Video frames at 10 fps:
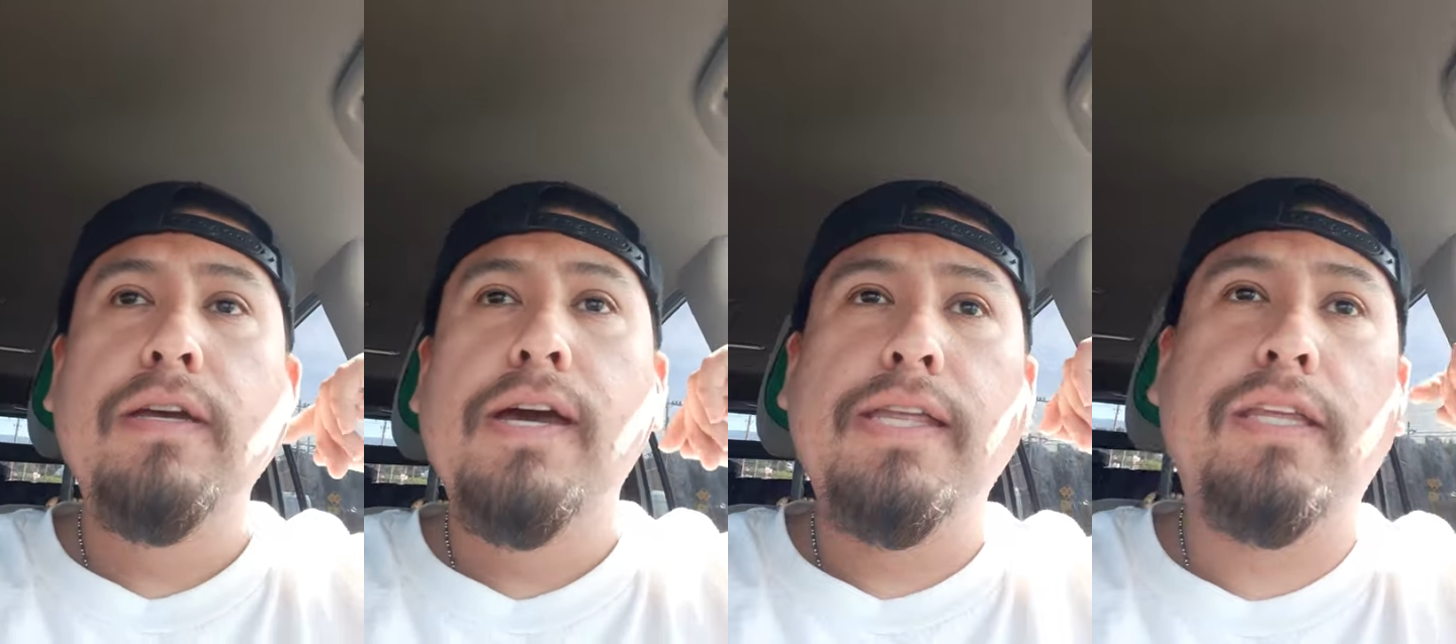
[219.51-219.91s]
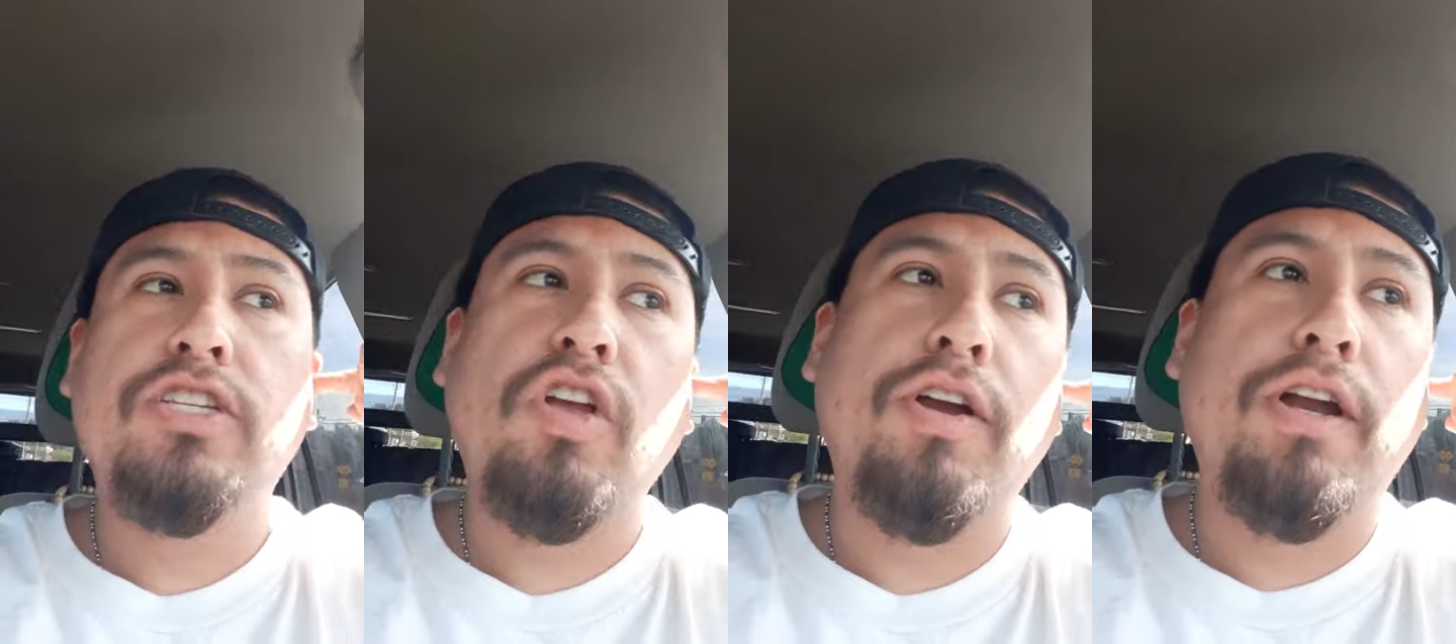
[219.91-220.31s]
And then they
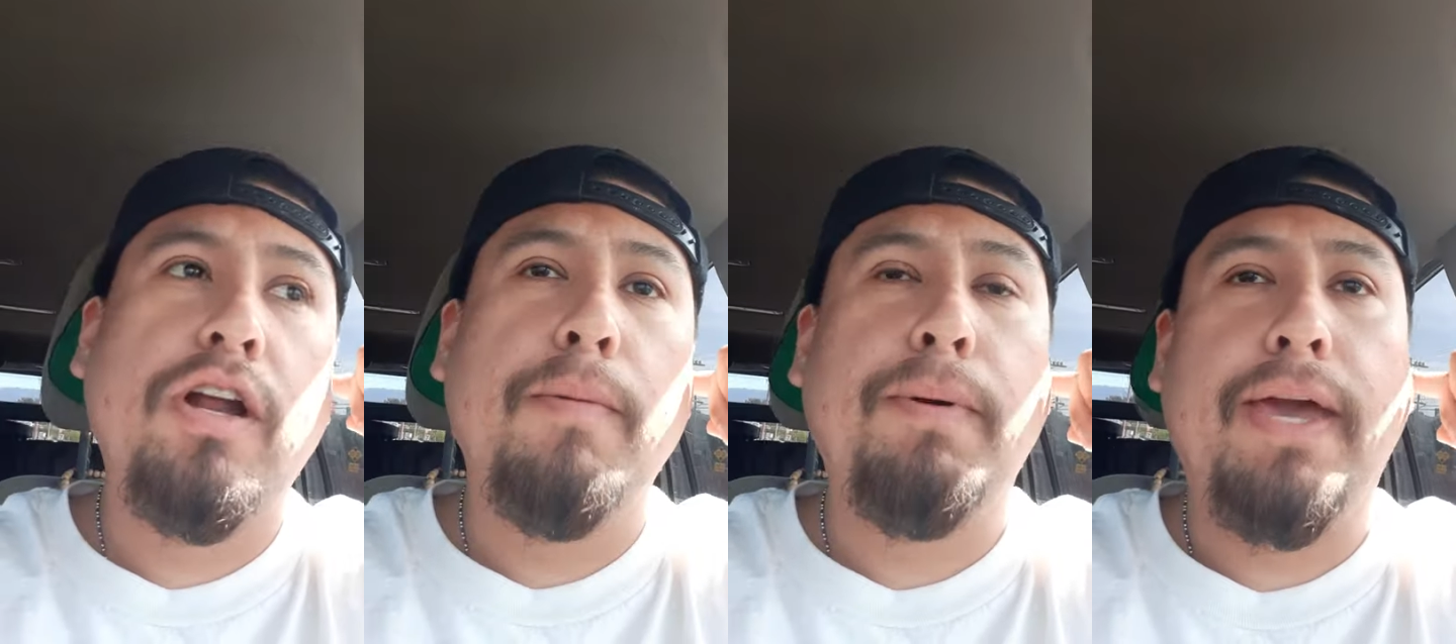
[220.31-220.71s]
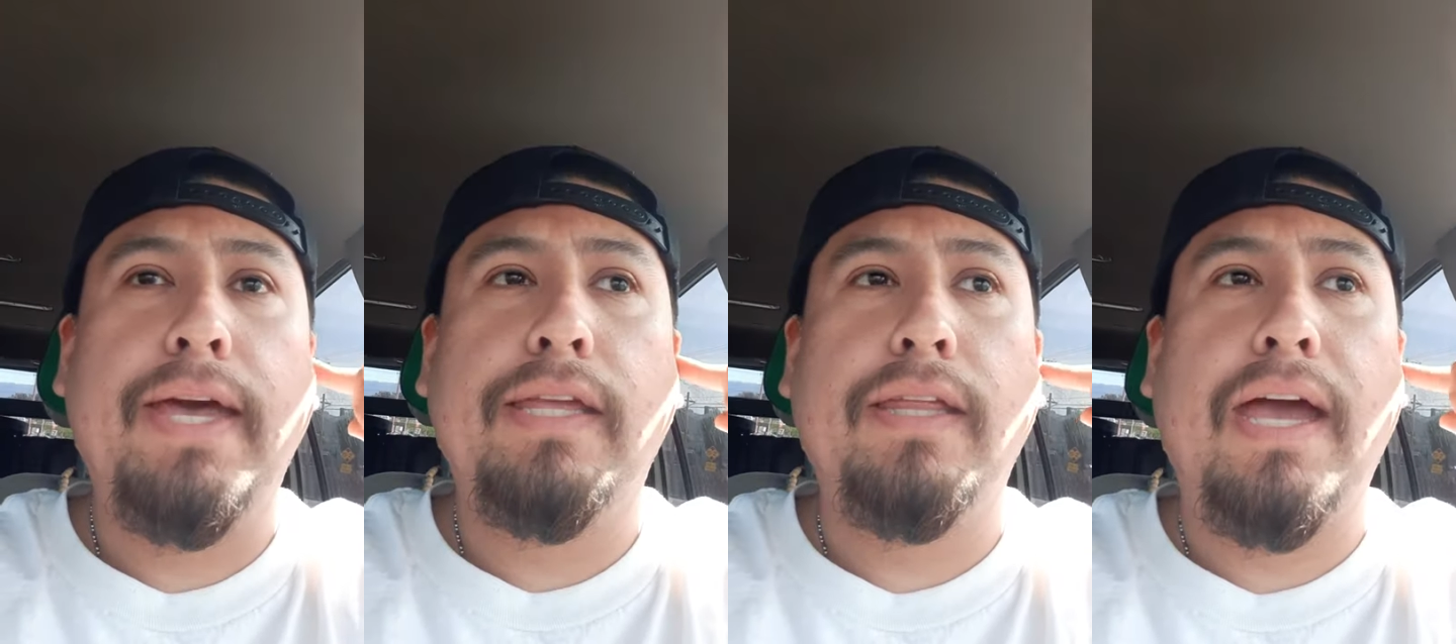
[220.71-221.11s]
started up again
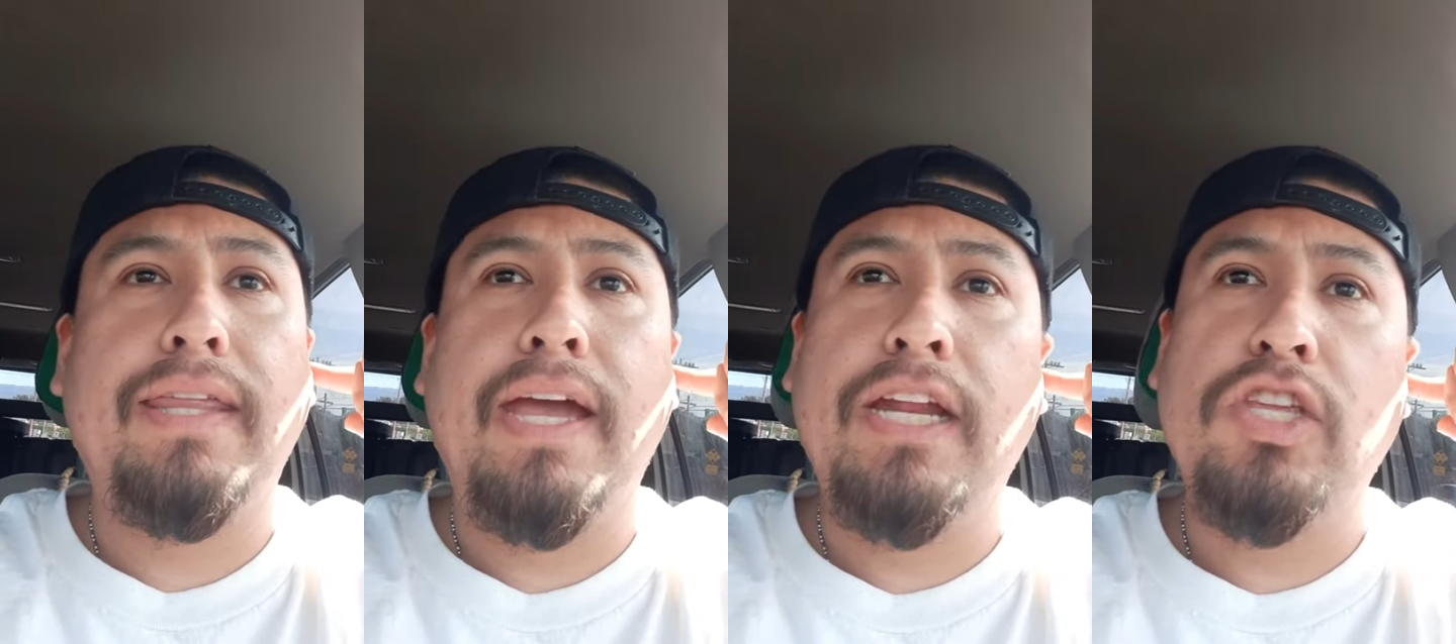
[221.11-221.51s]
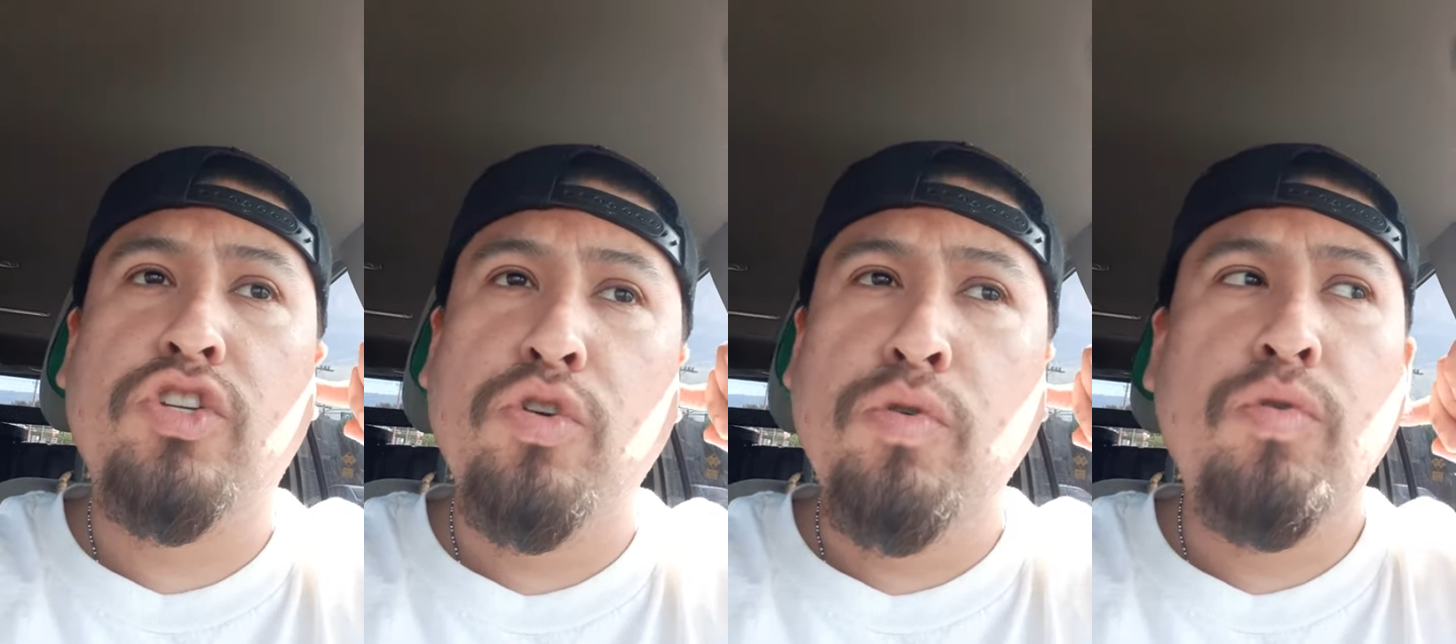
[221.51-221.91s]
in
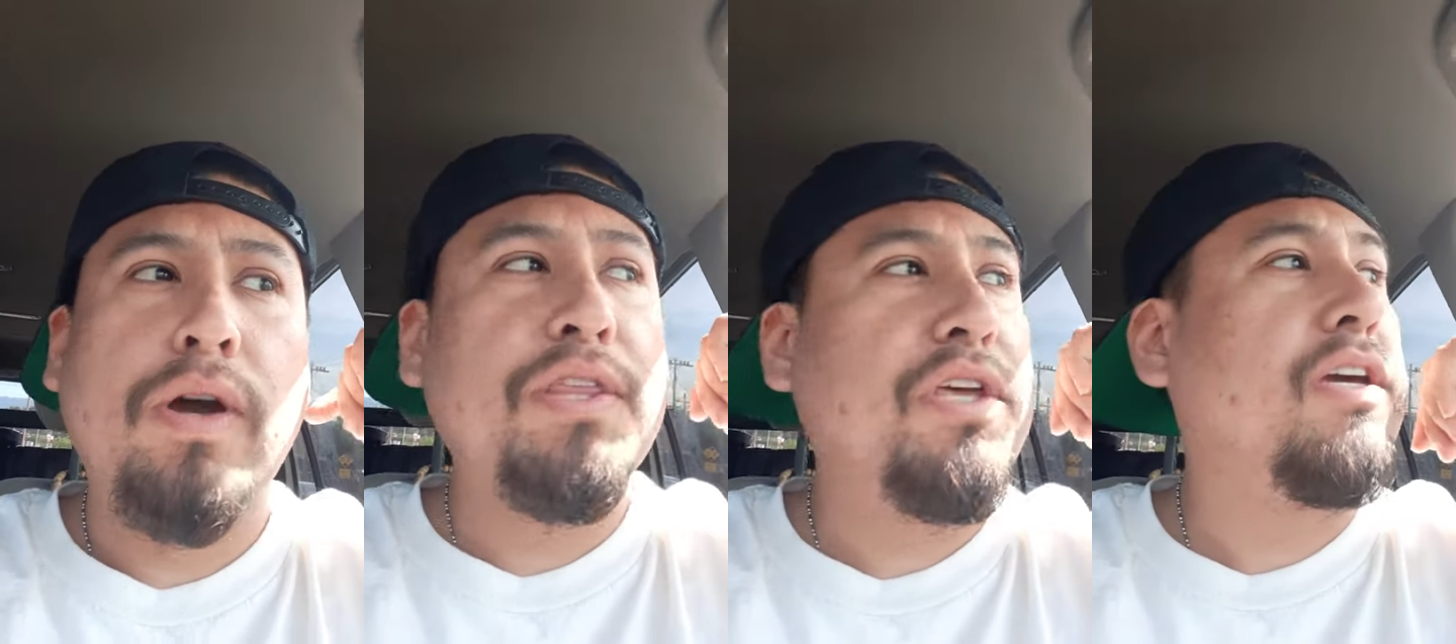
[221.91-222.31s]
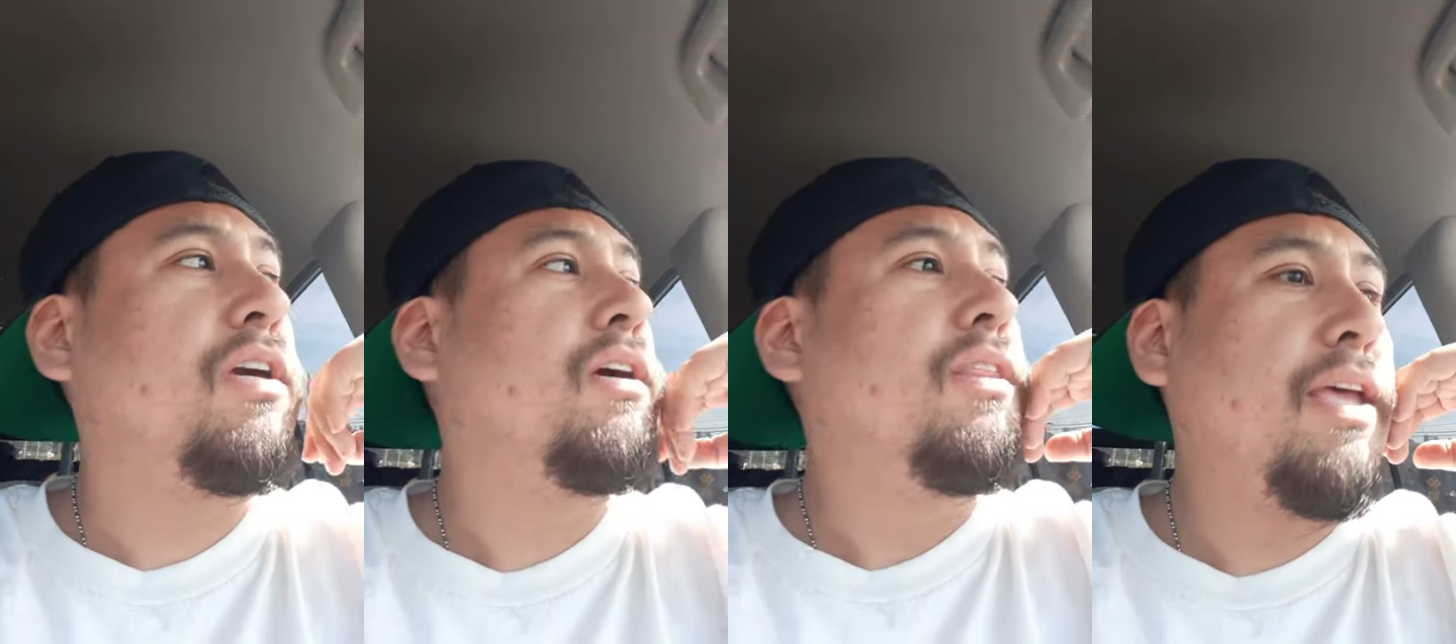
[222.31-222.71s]
92, I think,
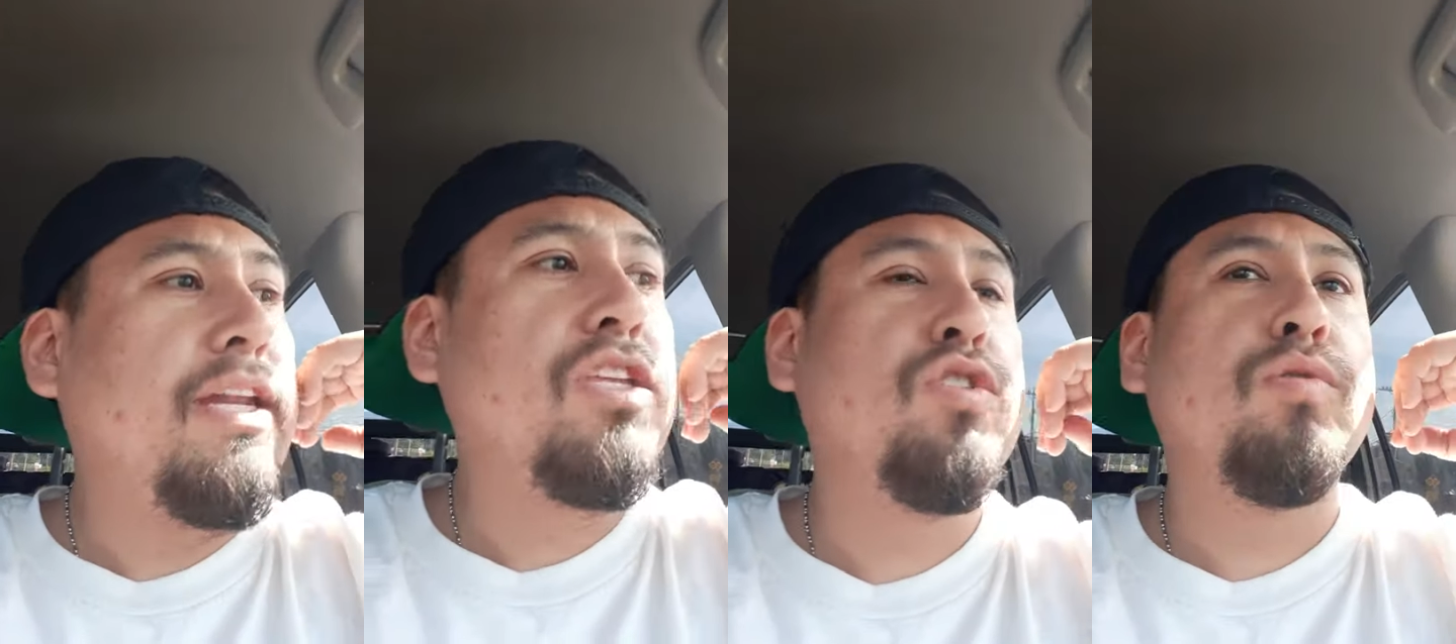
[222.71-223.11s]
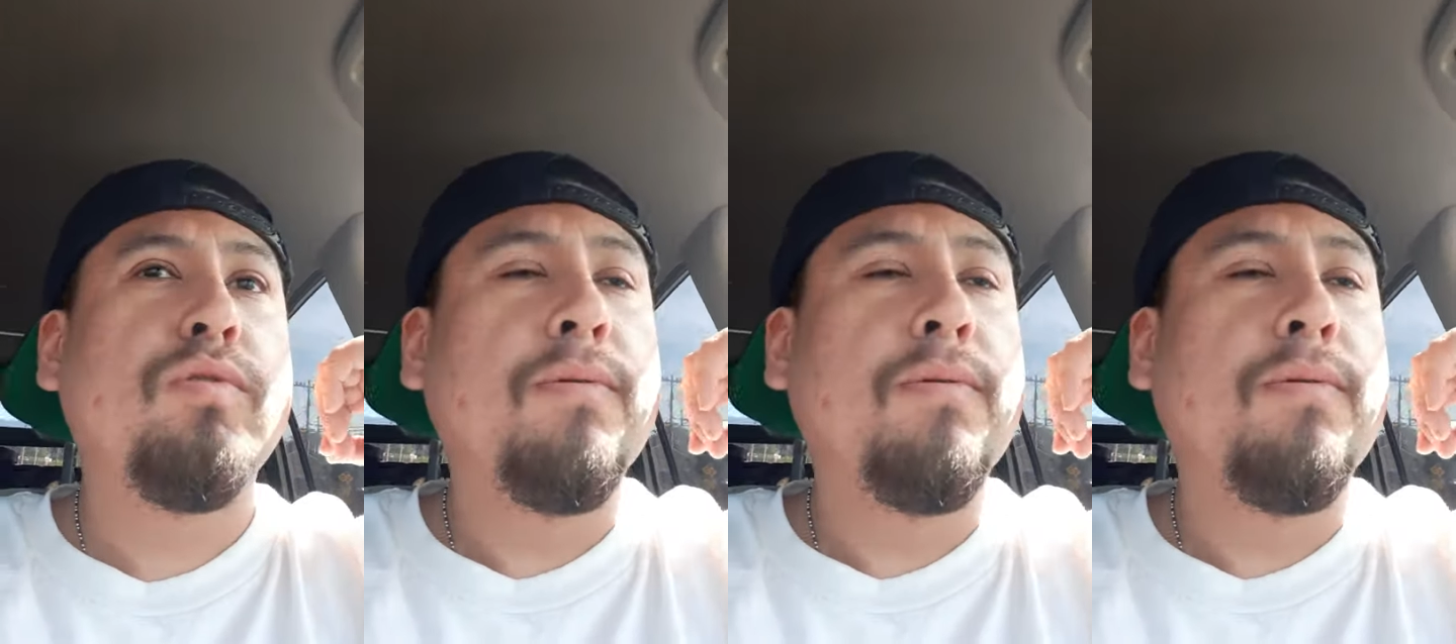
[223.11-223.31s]
92.